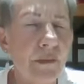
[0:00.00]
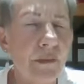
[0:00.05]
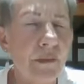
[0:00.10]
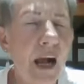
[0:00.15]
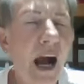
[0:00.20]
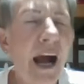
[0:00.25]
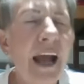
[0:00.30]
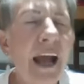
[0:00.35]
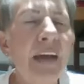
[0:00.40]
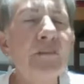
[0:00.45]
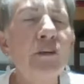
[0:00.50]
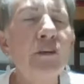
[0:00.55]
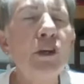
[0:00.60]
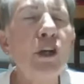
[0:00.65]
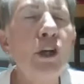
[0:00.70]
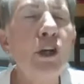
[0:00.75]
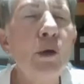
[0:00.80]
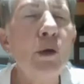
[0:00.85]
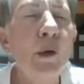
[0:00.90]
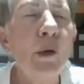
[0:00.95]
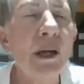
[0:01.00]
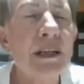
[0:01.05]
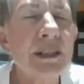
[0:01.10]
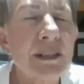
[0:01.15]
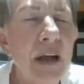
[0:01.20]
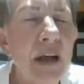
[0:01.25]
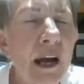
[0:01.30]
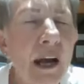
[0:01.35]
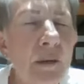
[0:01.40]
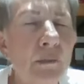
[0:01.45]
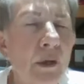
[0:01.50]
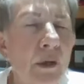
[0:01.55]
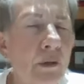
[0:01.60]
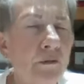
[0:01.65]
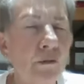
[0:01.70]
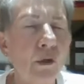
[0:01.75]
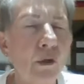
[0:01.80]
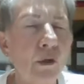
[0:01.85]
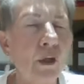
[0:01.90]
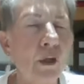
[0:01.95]
I have a new assignment
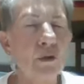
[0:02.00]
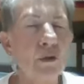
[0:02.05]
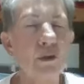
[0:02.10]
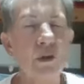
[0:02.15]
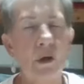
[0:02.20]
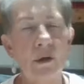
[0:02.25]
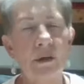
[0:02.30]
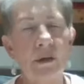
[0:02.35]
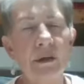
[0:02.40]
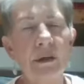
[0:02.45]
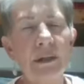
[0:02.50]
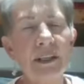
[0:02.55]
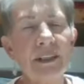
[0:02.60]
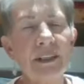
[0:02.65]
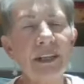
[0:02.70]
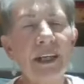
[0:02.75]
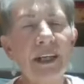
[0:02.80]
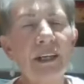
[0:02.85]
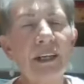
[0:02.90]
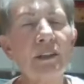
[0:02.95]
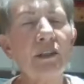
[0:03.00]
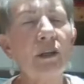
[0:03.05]
for you, John, says the